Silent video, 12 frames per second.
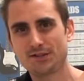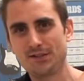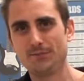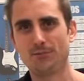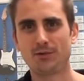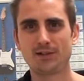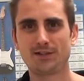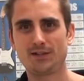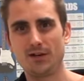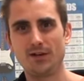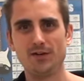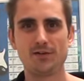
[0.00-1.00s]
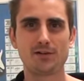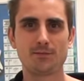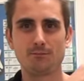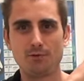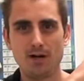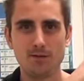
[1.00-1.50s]
Simple Guitar. You
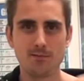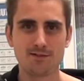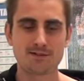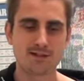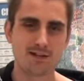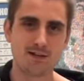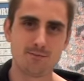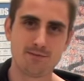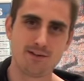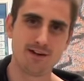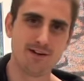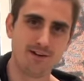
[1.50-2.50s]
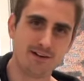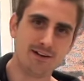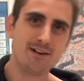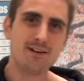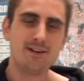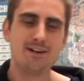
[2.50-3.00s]
can probably see it up there.